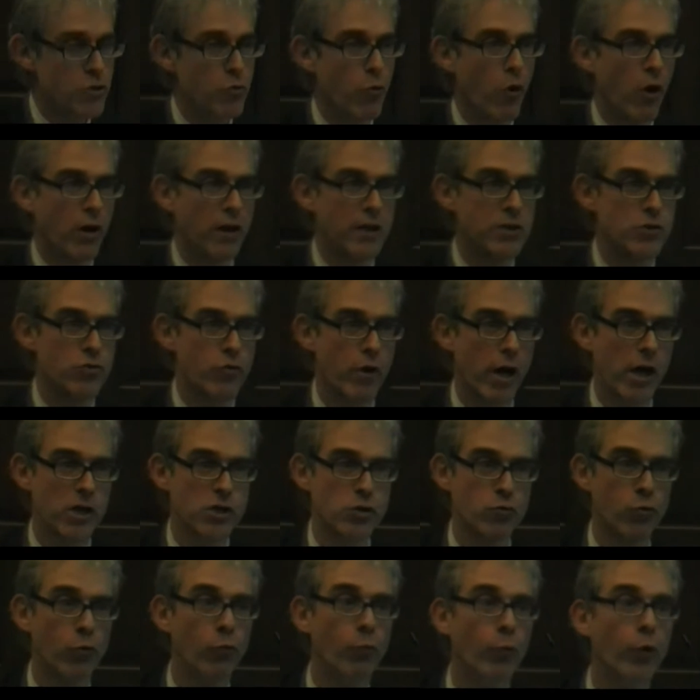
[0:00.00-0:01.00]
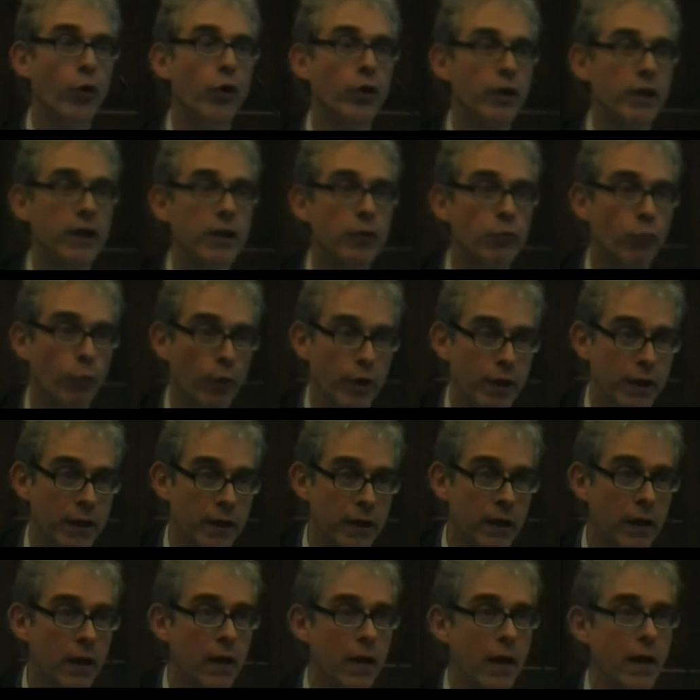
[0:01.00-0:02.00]
to our contractual working
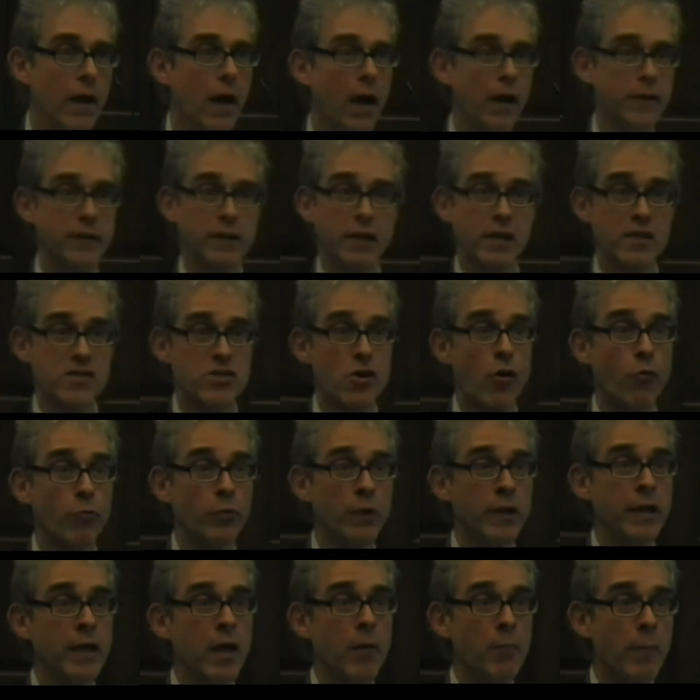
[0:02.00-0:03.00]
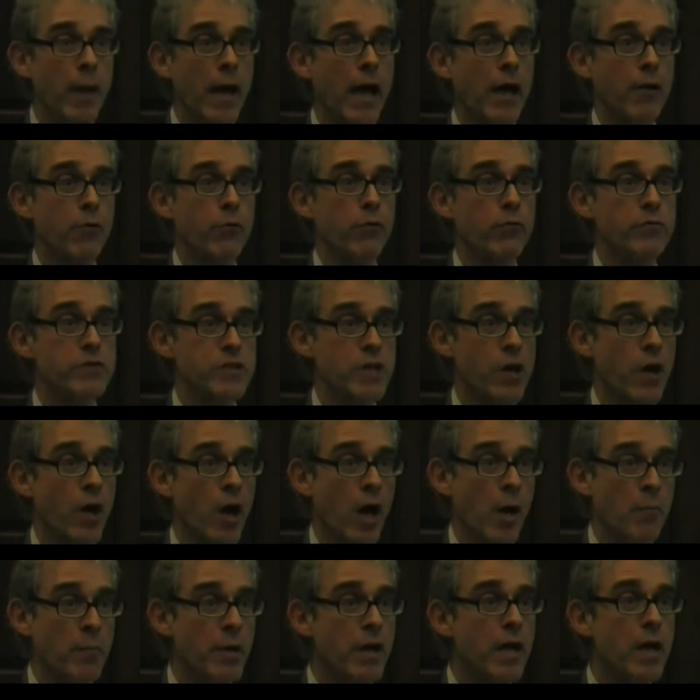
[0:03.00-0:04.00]
week. It's only a matter of
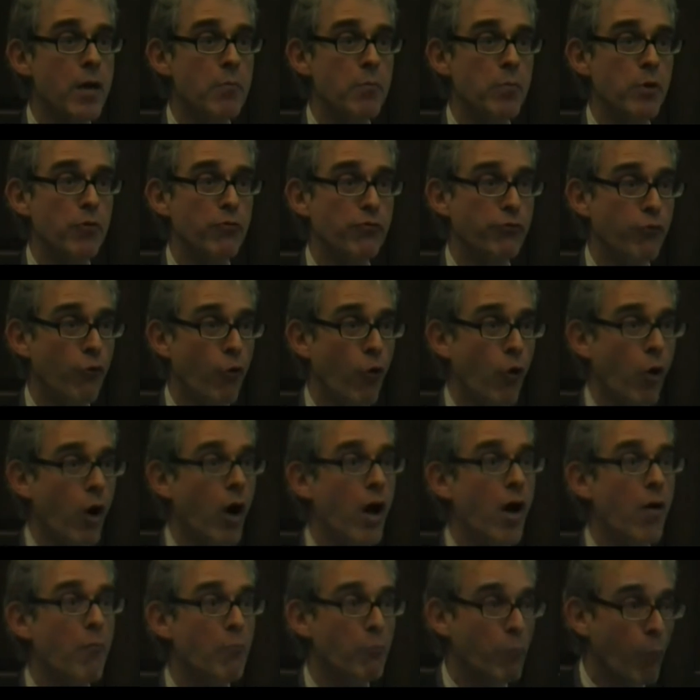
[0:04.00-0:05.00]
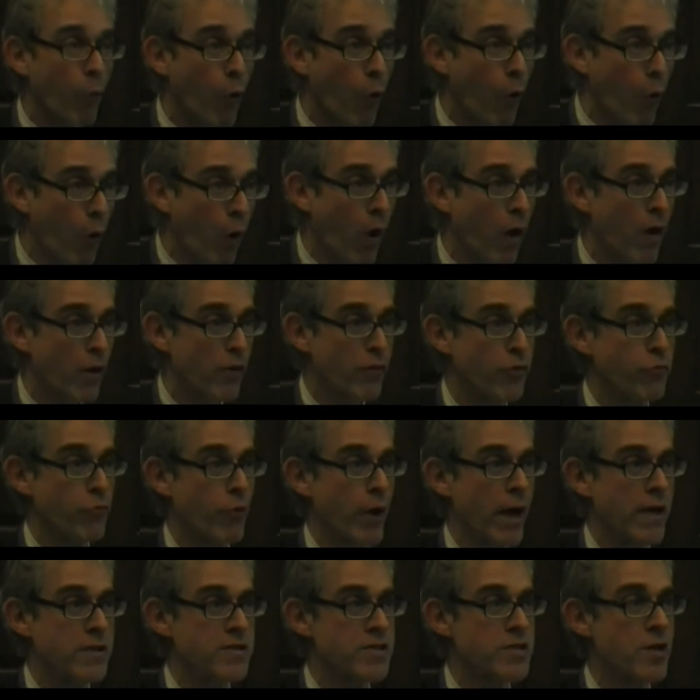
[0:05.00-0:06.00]
time before more
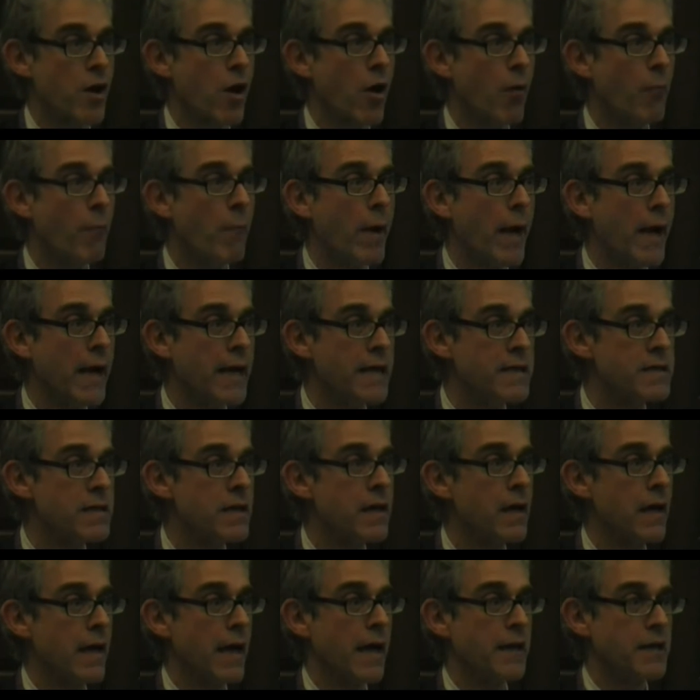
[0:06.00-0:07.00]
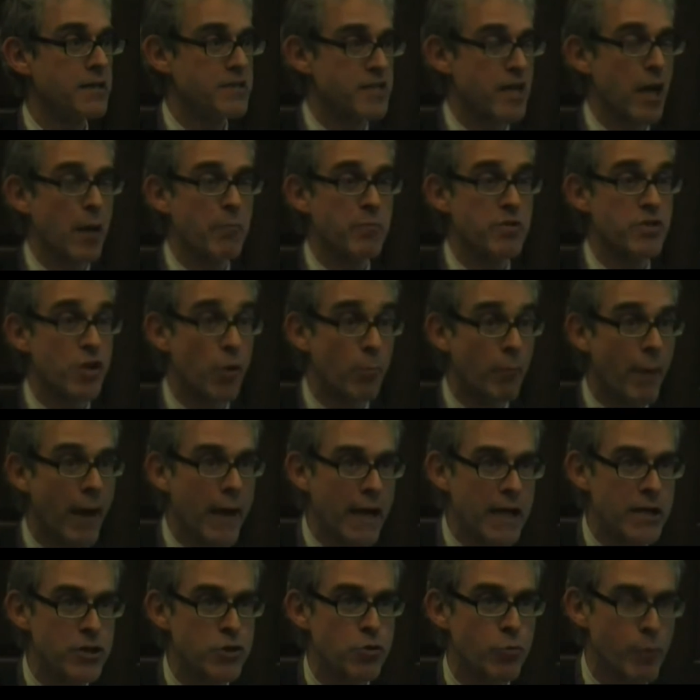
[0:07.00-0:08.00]
threats are made and attempts are
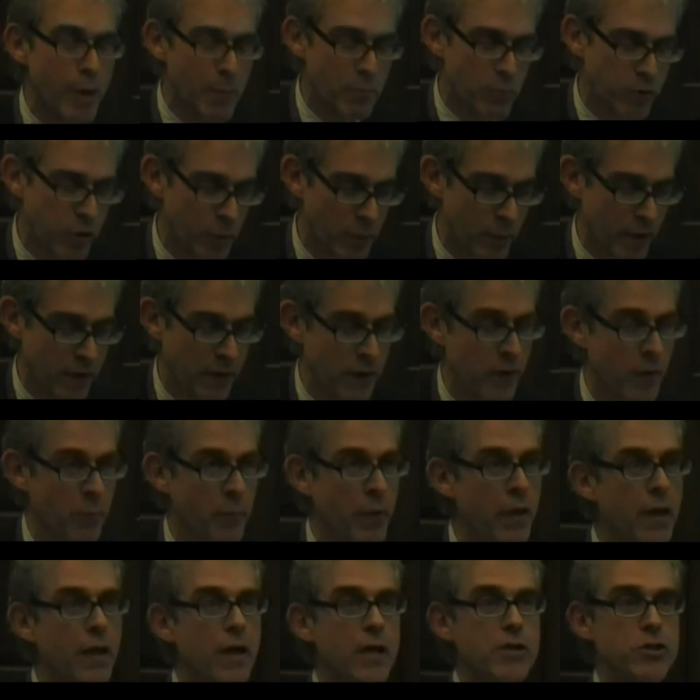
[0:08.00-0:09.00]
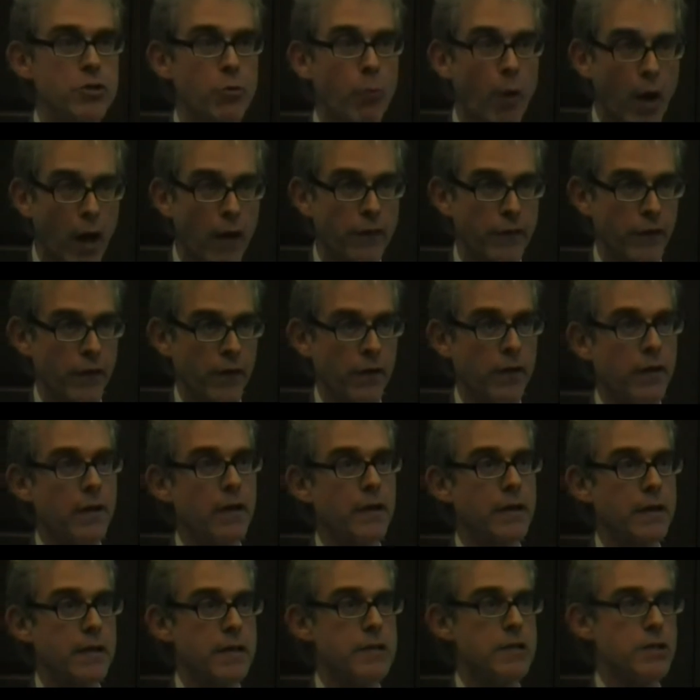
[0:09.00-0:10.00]
made to implement them to other
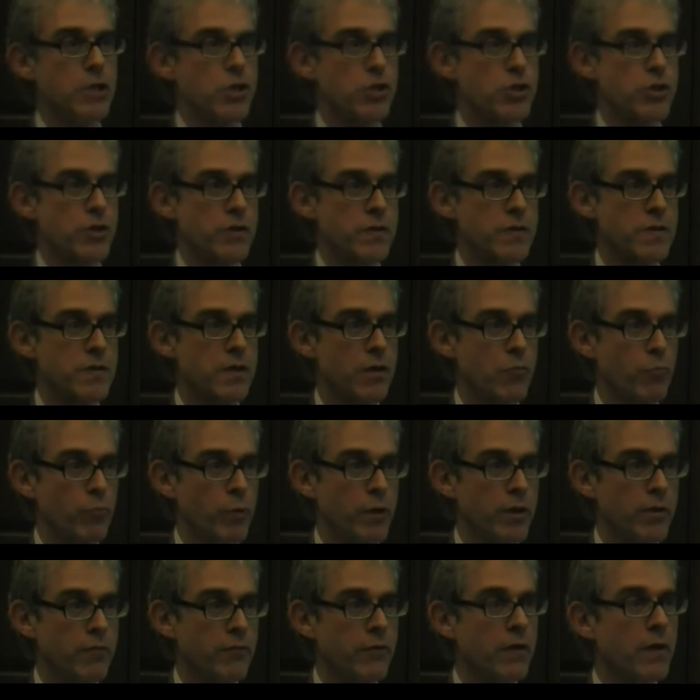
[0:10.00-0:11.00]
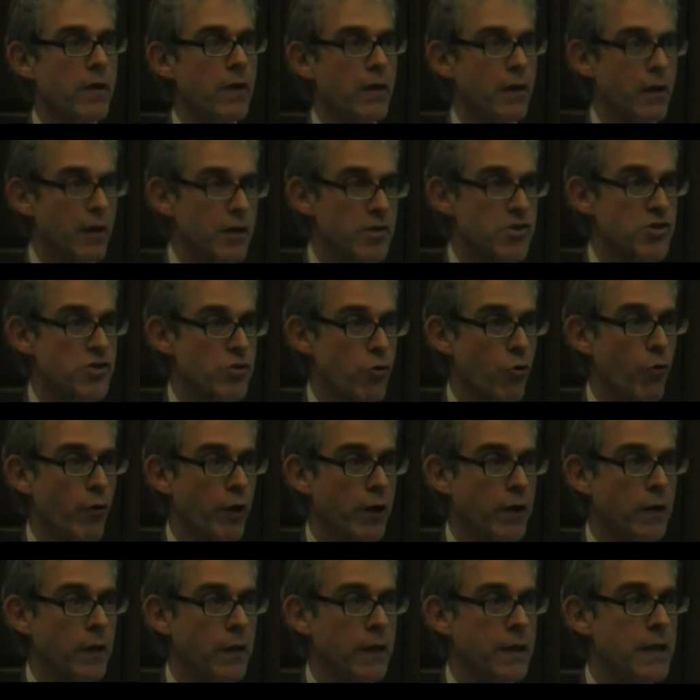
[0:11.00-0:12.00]
conditions that we've
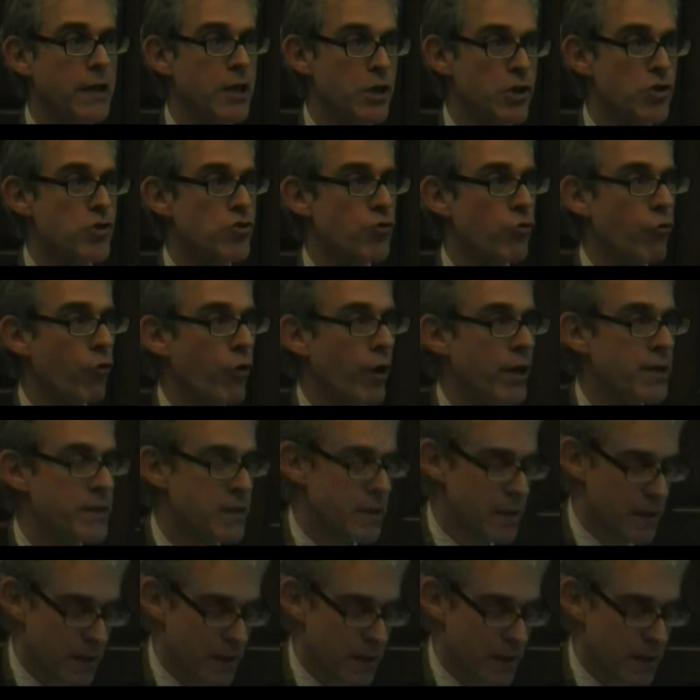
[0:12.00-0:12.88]
historically enjoyed